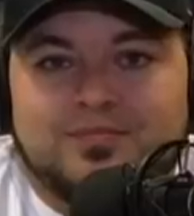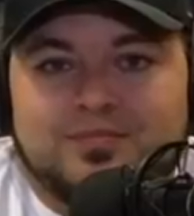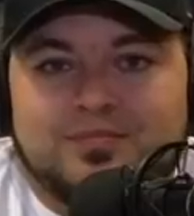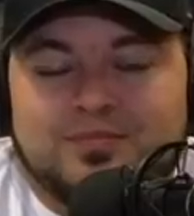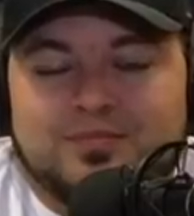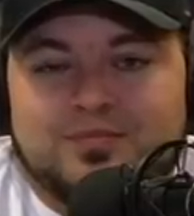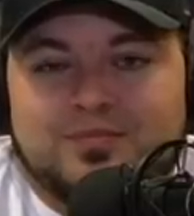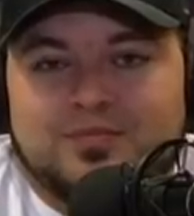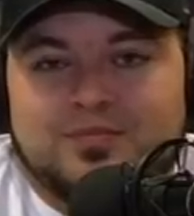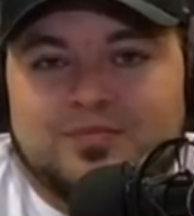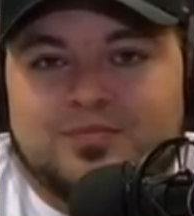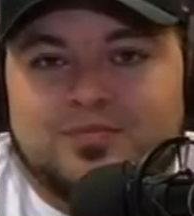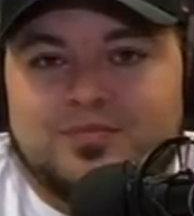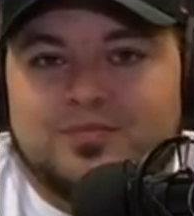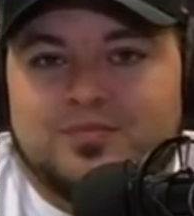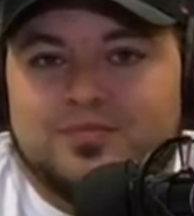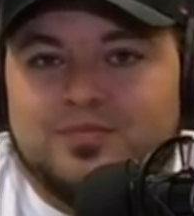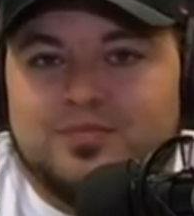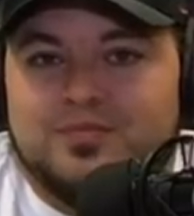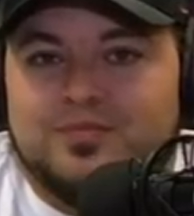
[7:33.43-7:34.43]

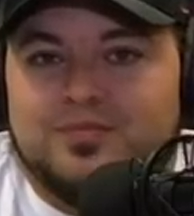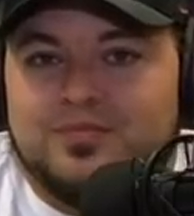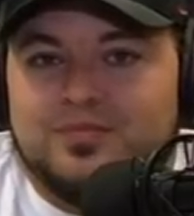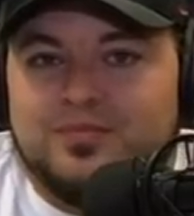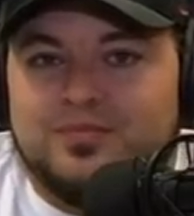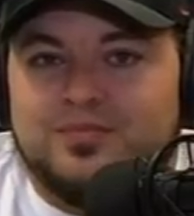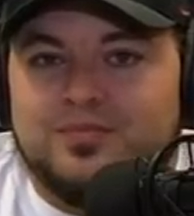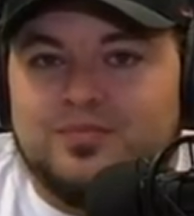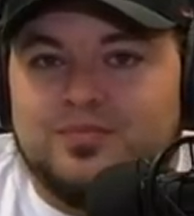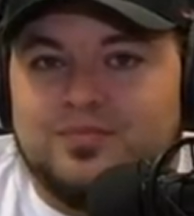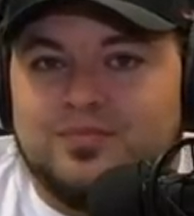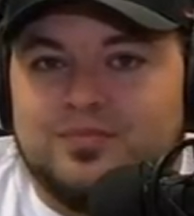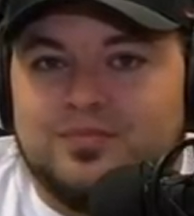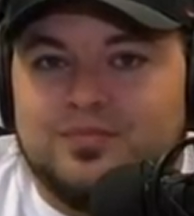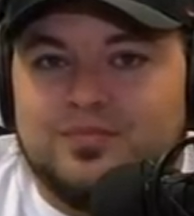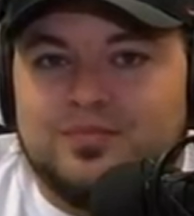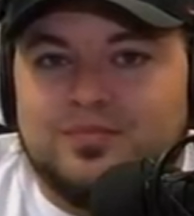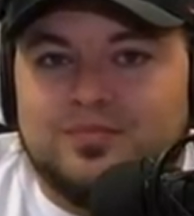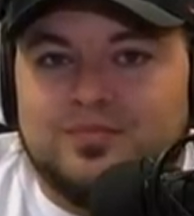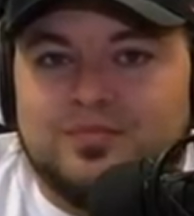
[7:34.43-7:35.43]

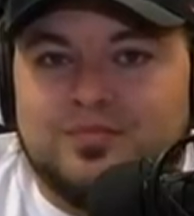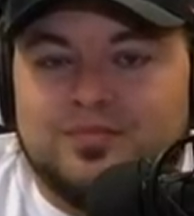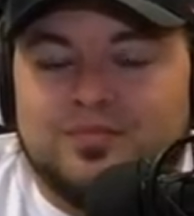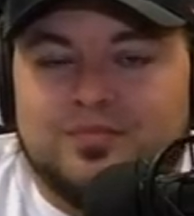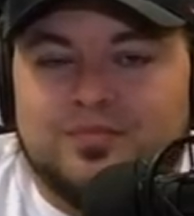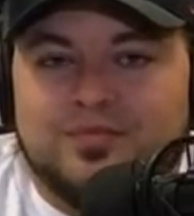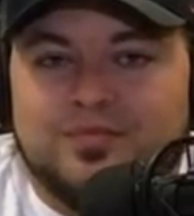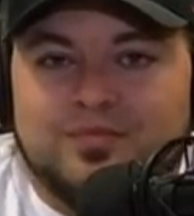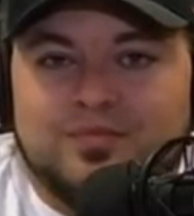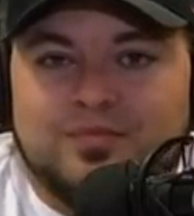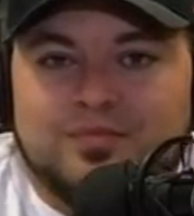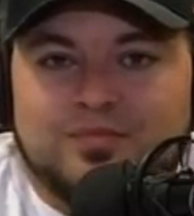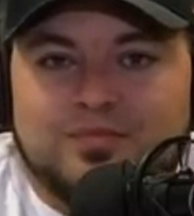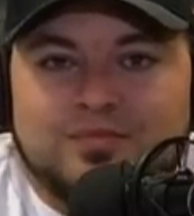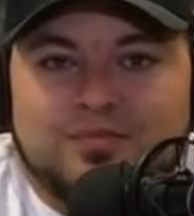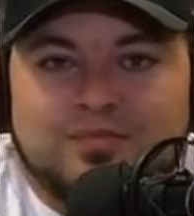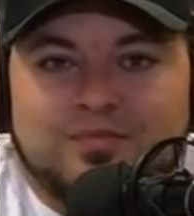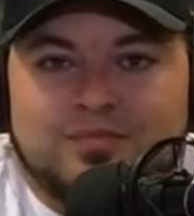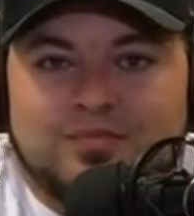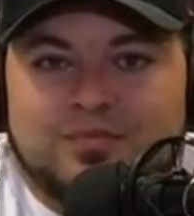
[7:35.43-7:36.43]

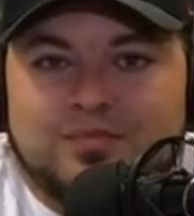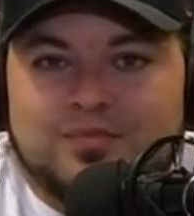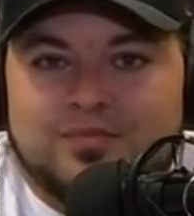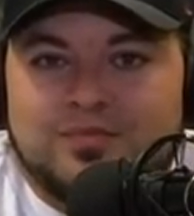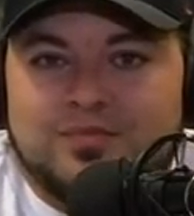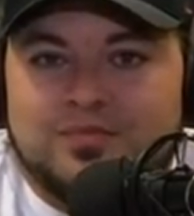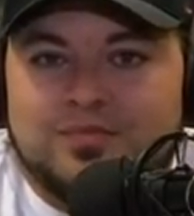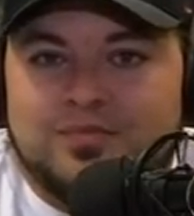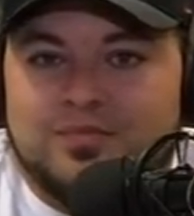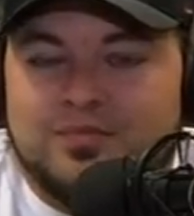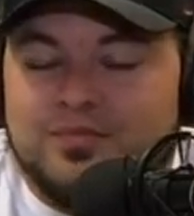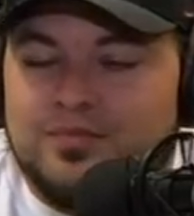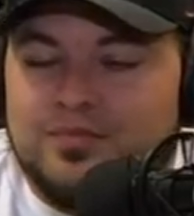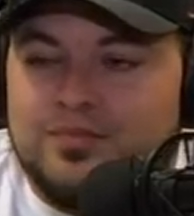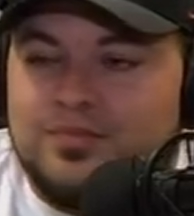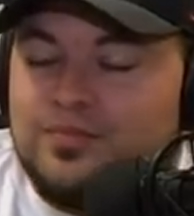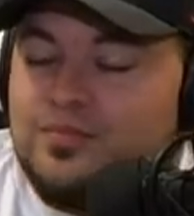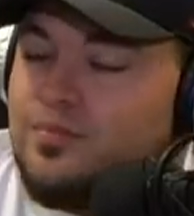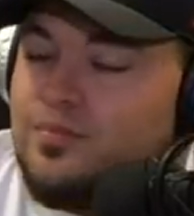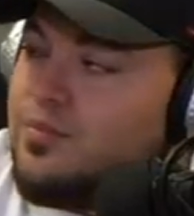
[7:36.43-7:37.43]

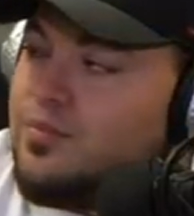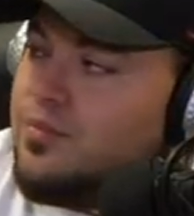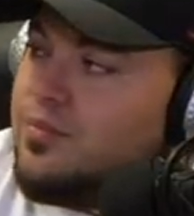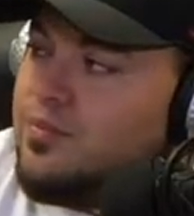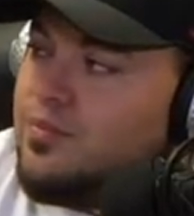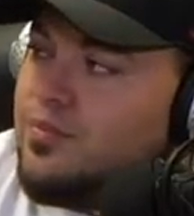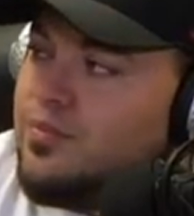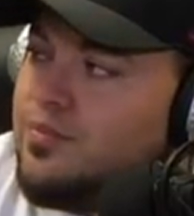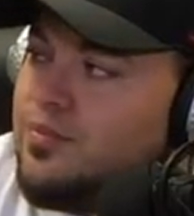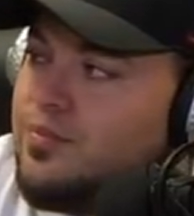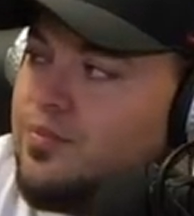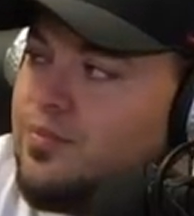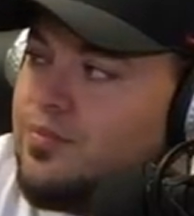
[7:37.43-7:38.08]
This person isn't speaking.